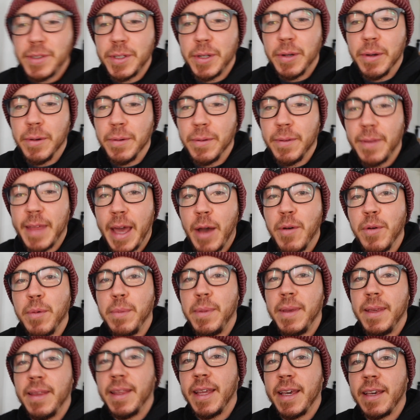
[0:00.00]
So that will
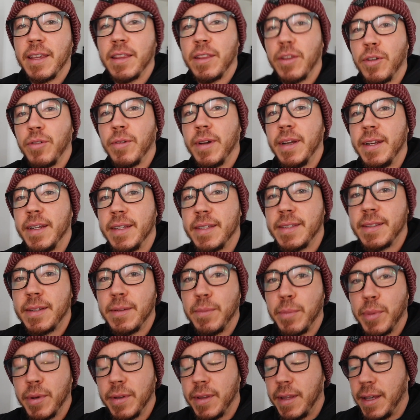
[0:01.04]
be like the
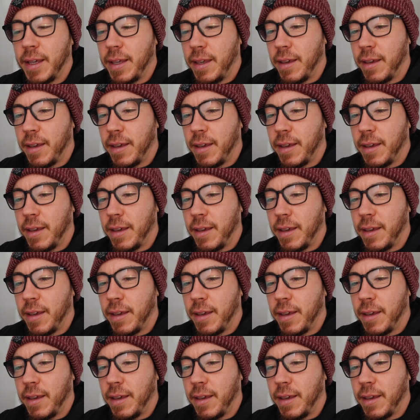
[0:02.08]
greatest birthday